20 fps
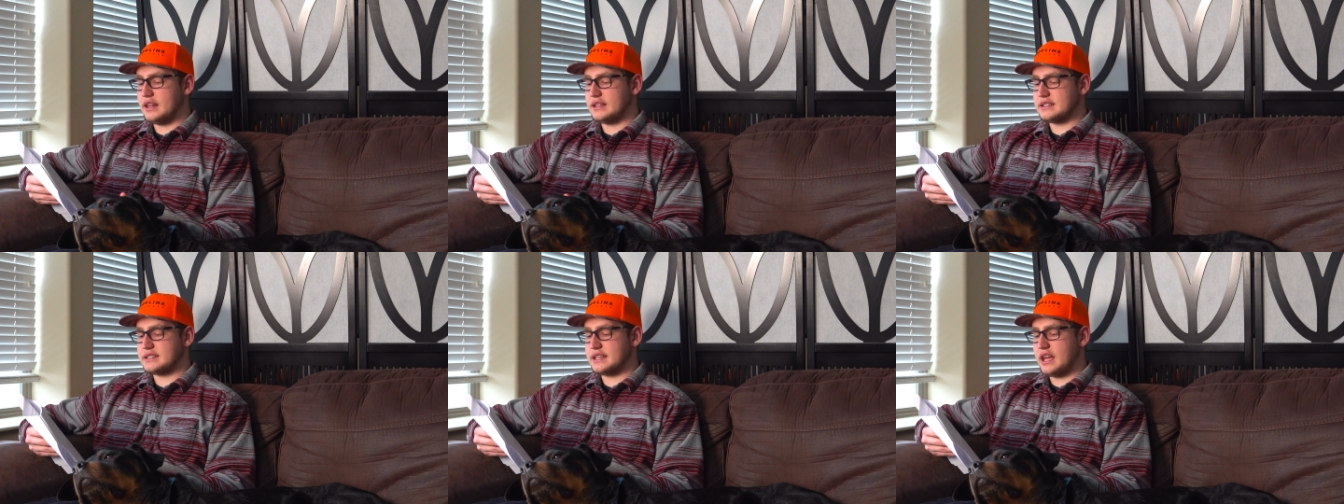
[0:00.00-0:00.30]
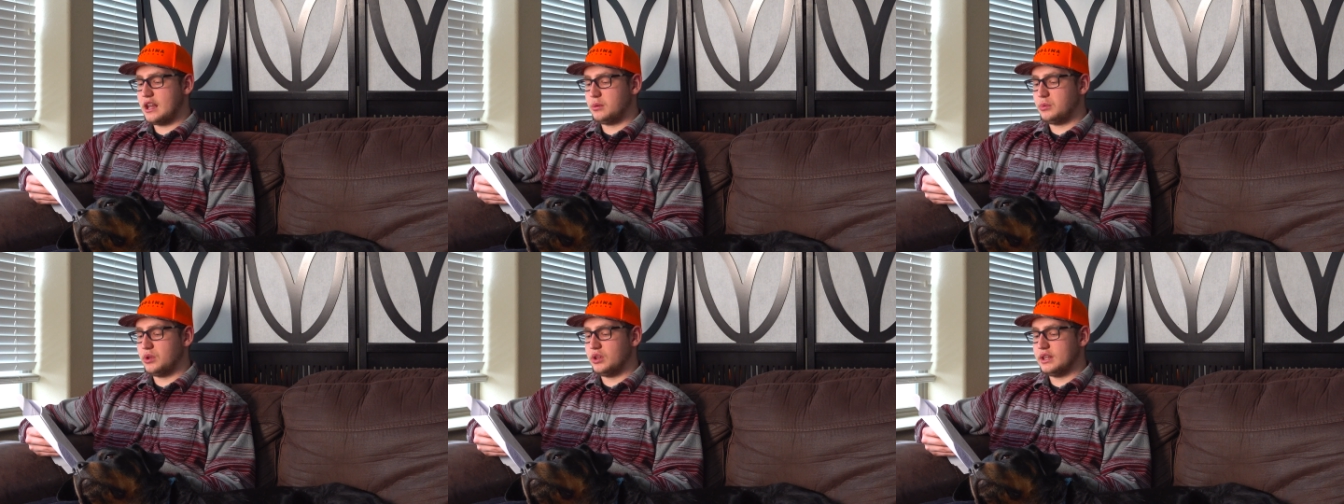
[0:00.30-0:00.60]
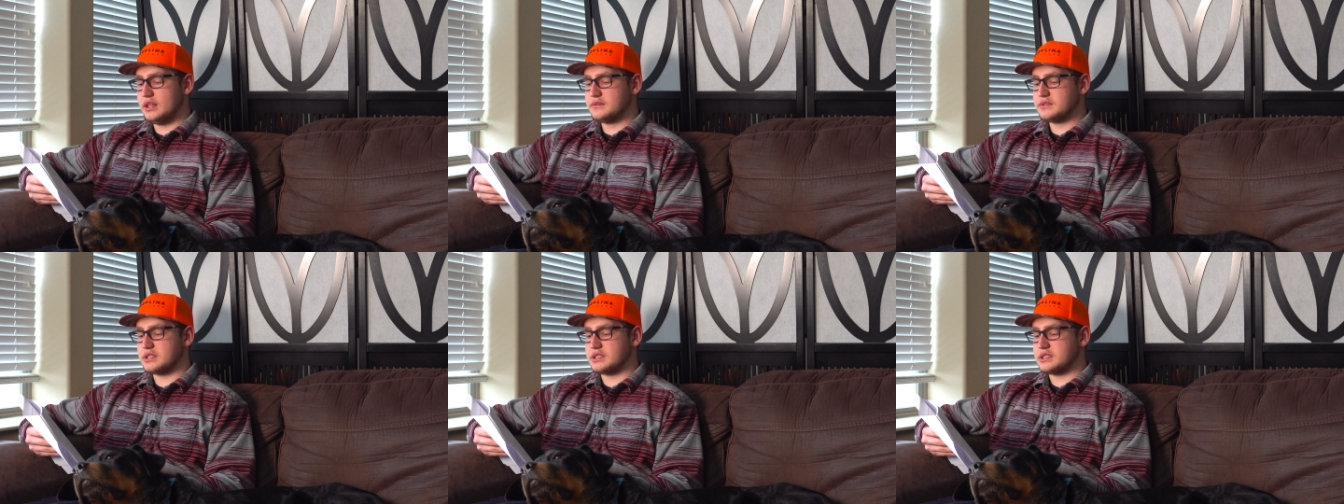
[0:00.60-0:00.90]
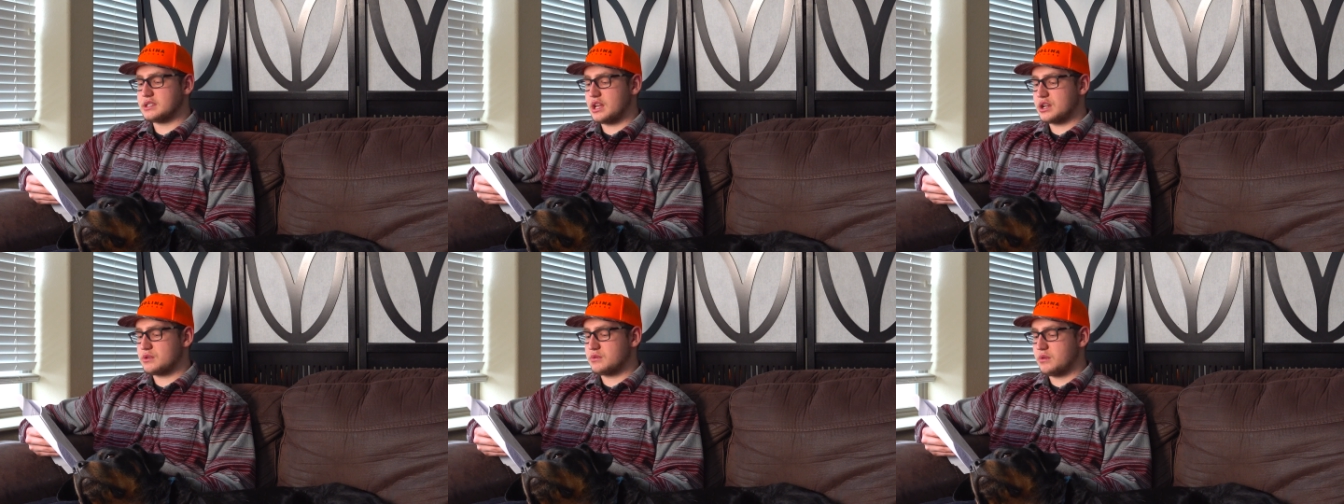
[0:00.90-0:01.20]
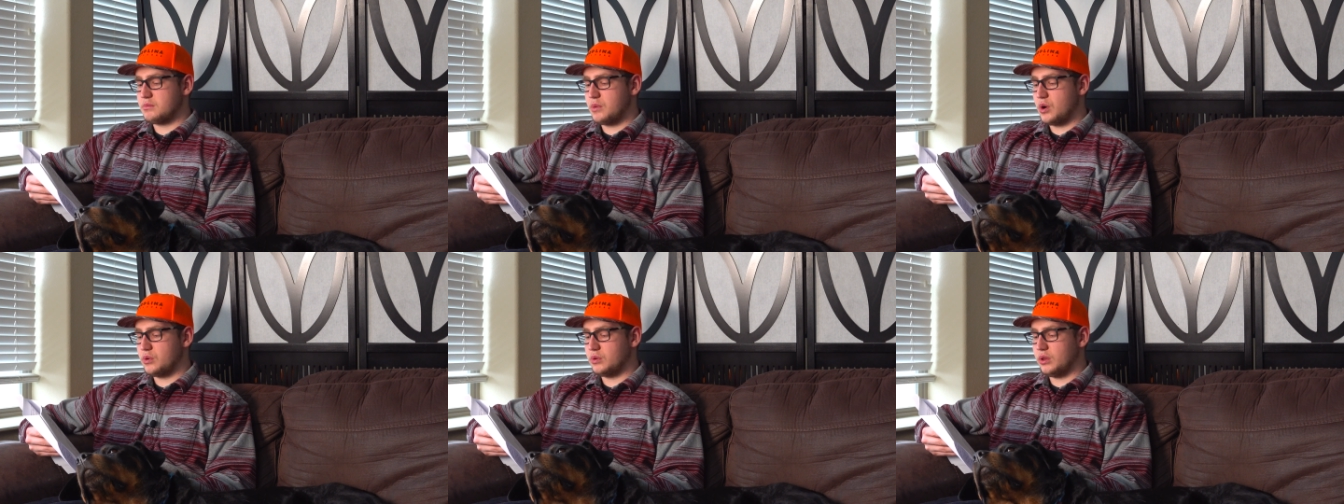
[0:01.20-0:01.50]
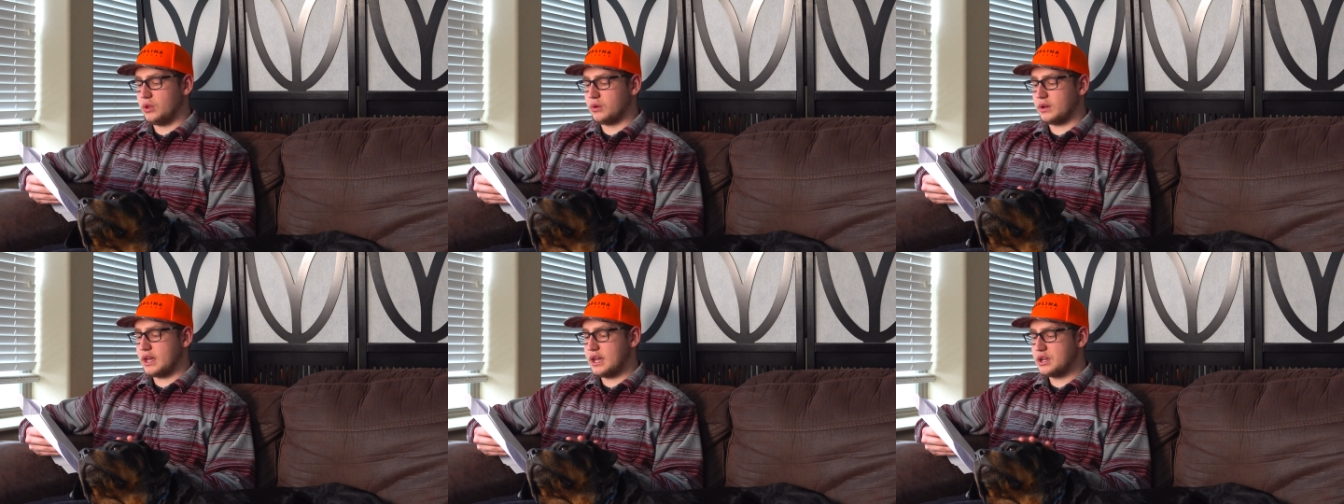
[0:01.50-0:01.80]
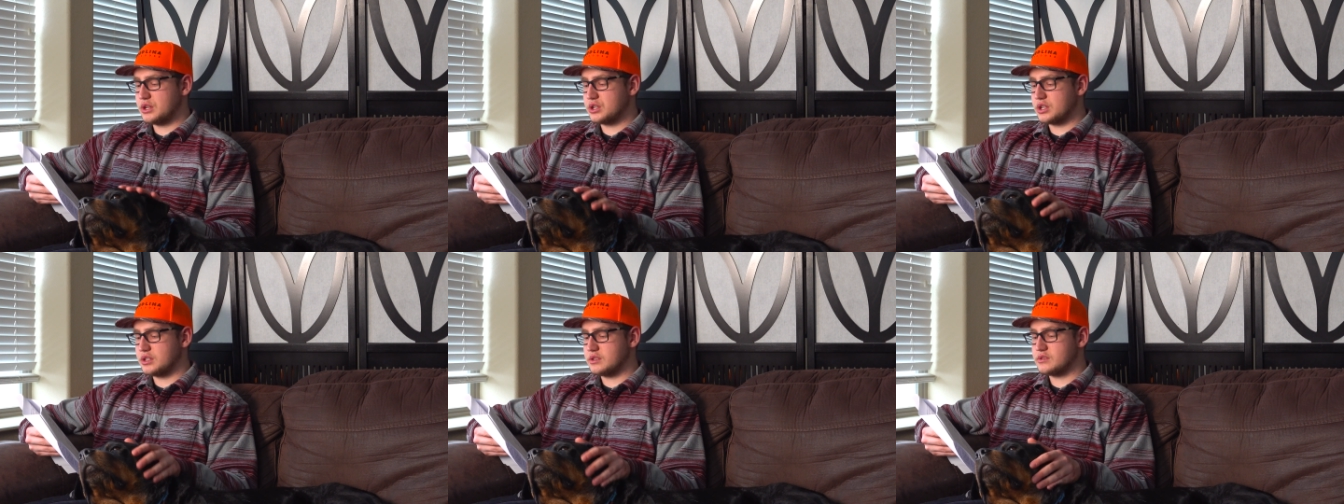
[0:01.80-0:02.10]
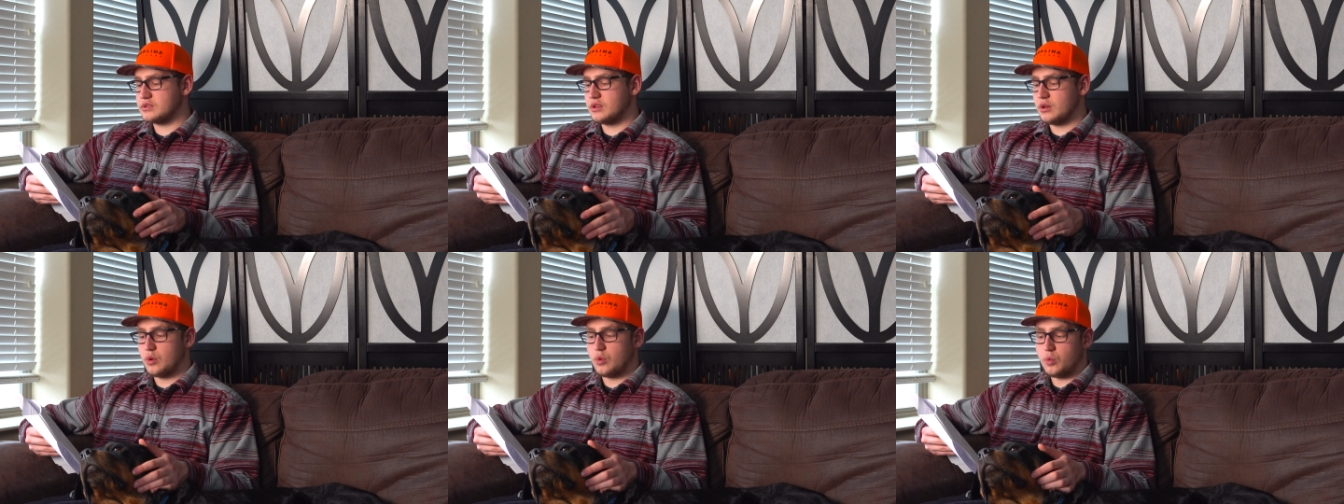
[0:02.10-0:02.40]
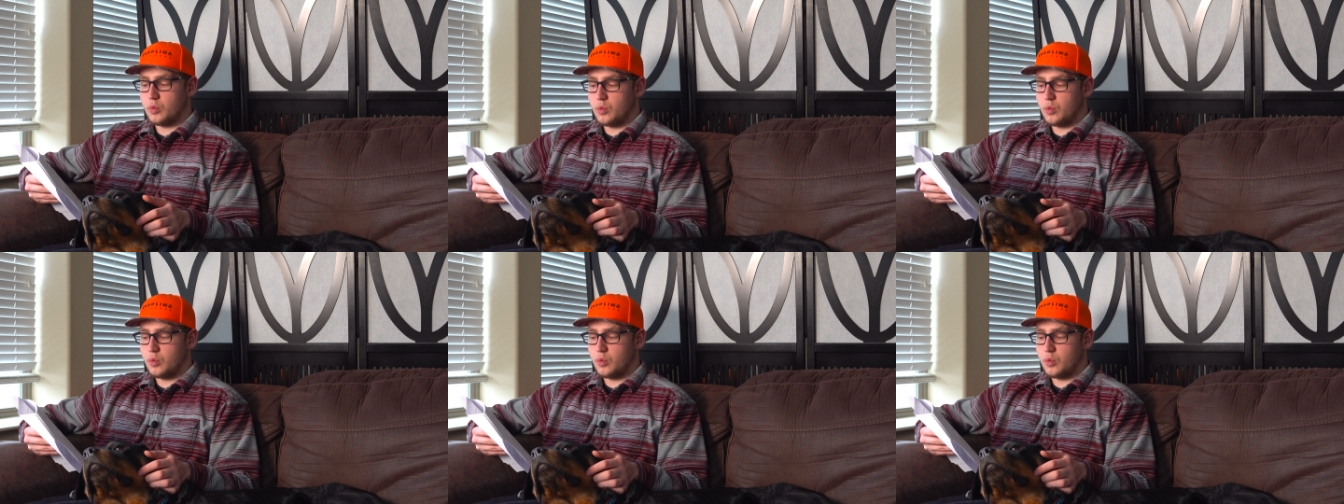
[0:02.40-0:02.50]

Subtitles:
and this animal lives in such remote locations,